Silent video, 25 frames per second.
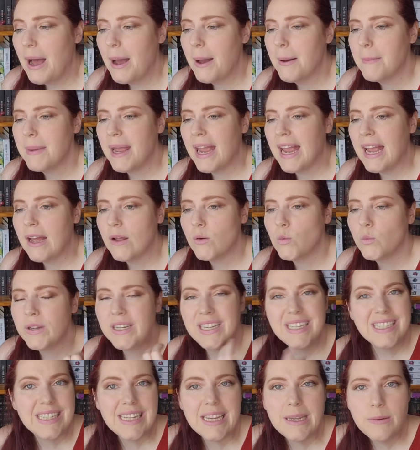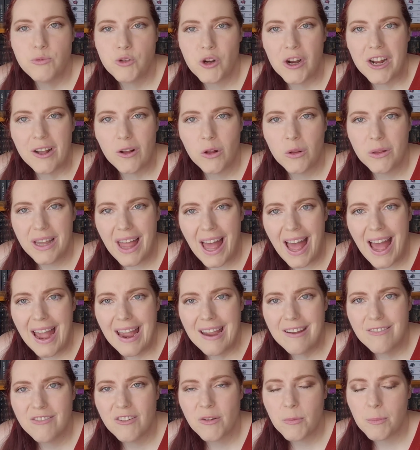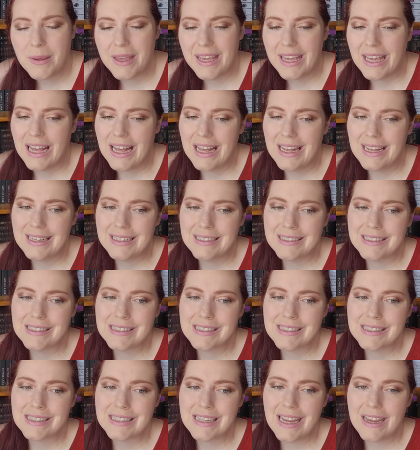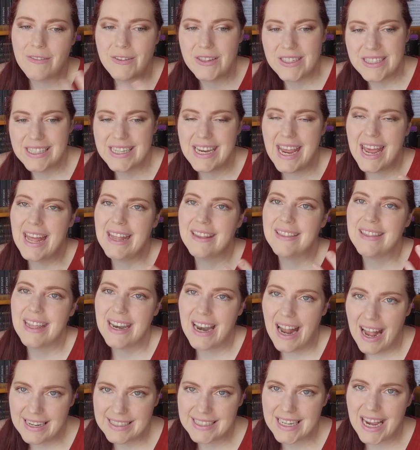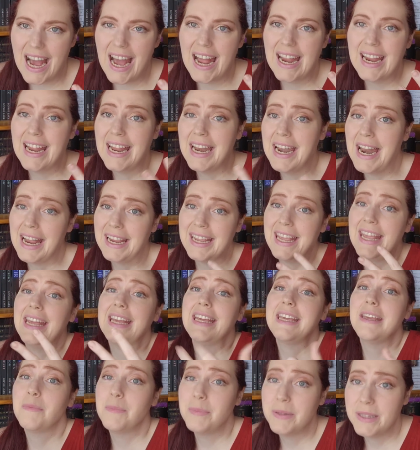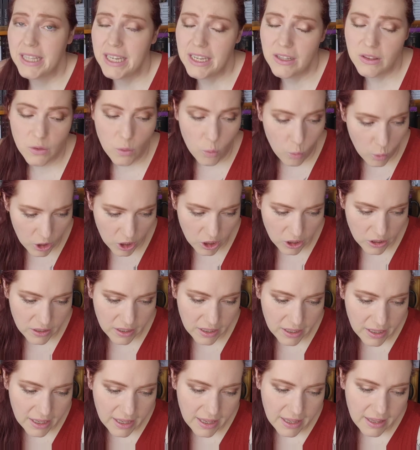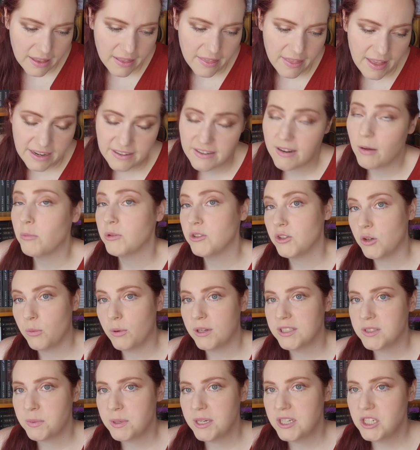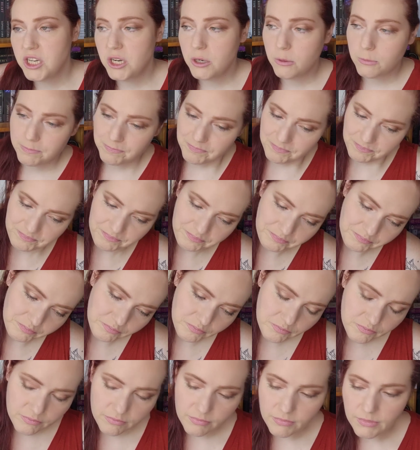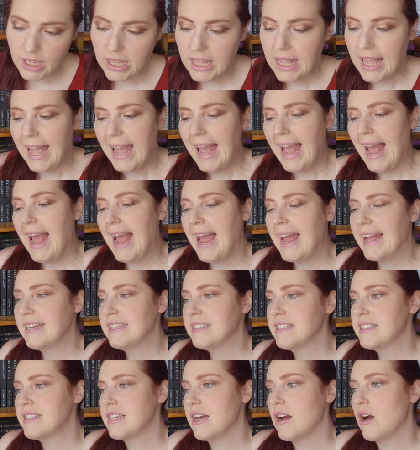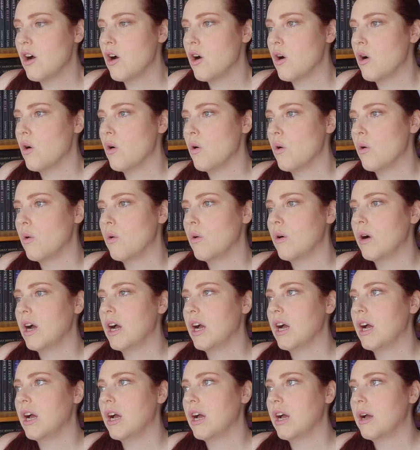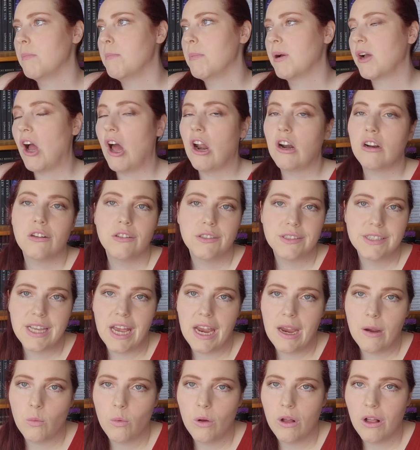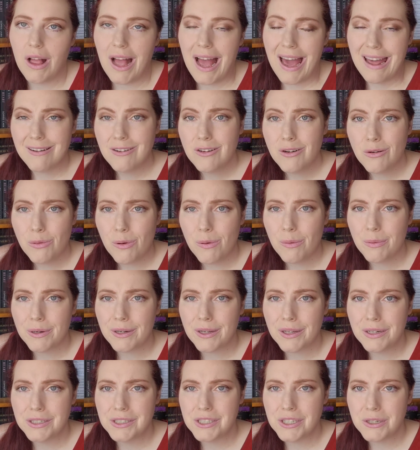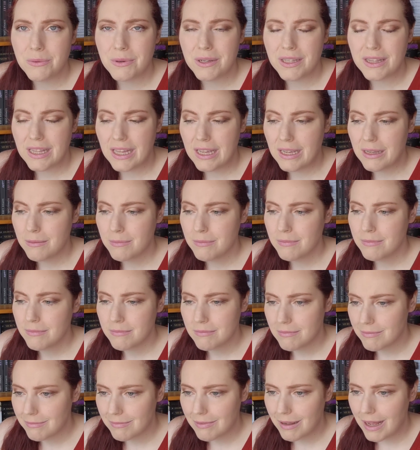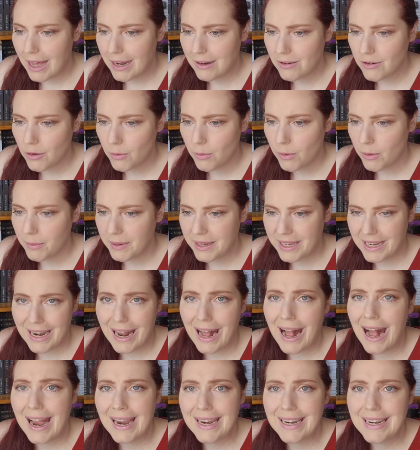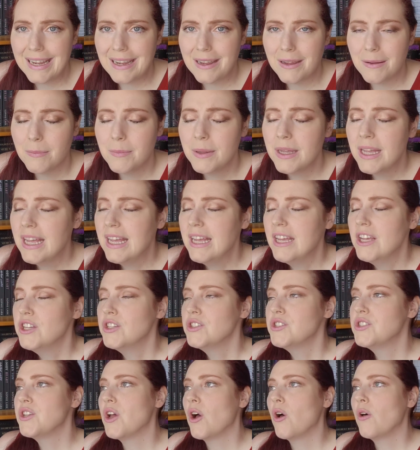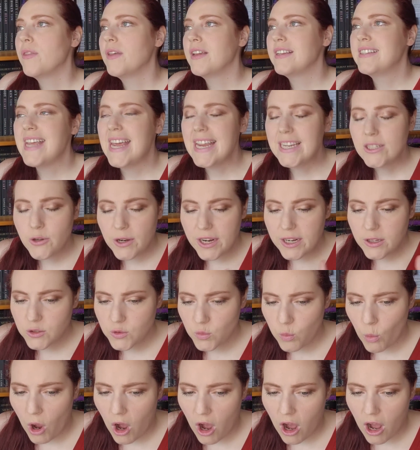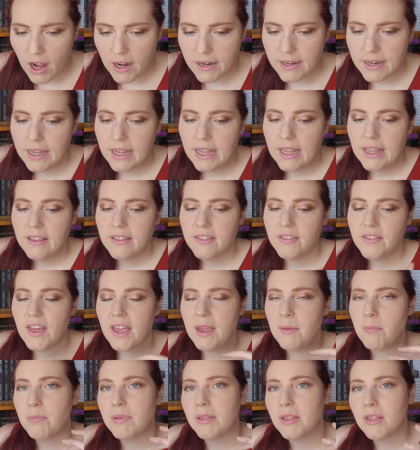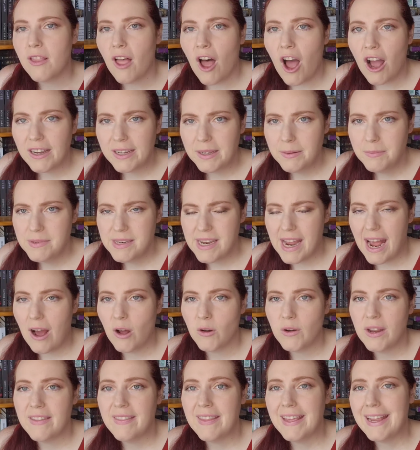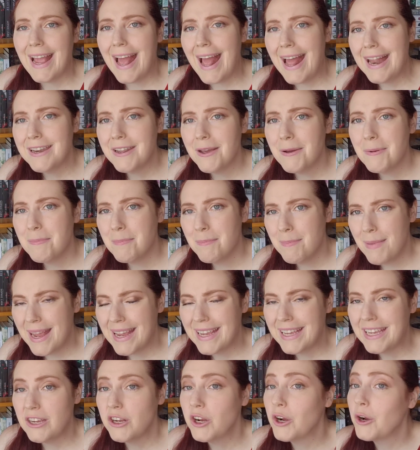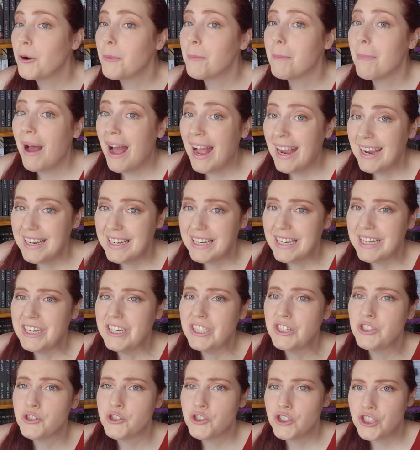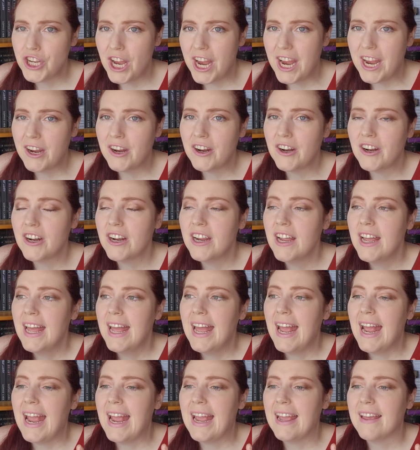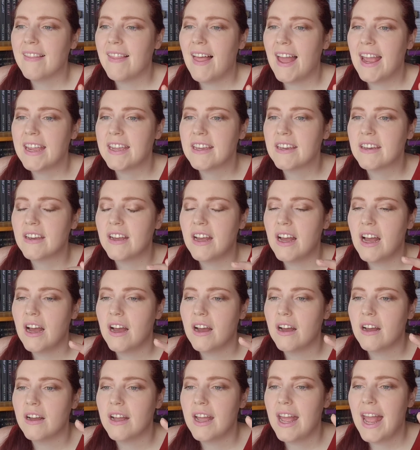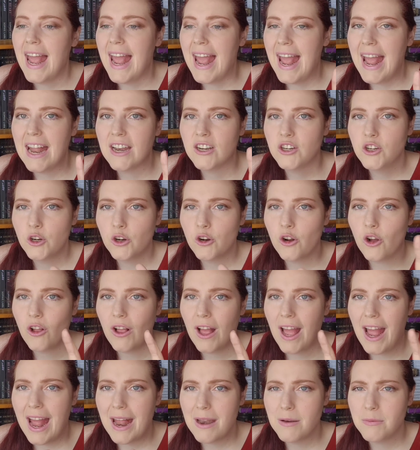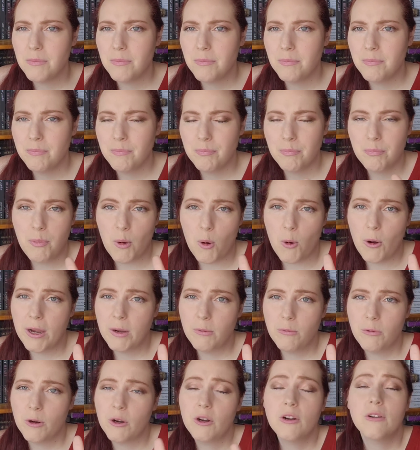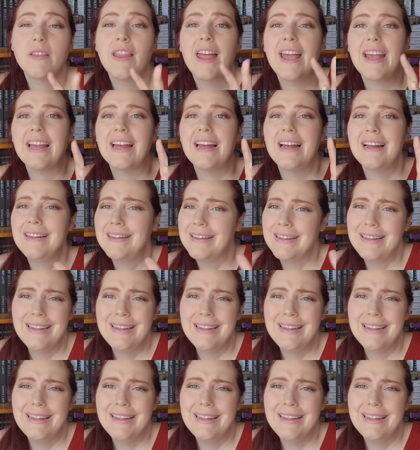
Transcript: um, and we need to keep Draco alive because if he's dead, then I die and I can't complete the work that Dumbledore wants me to do. And so McGonagall's like, well, I don't know what we're going to do with him. I don't know where we can hide him. So they take Draco's wand, they lock him down, and they end up making Hermione share a like uh, head girl, head boy, or like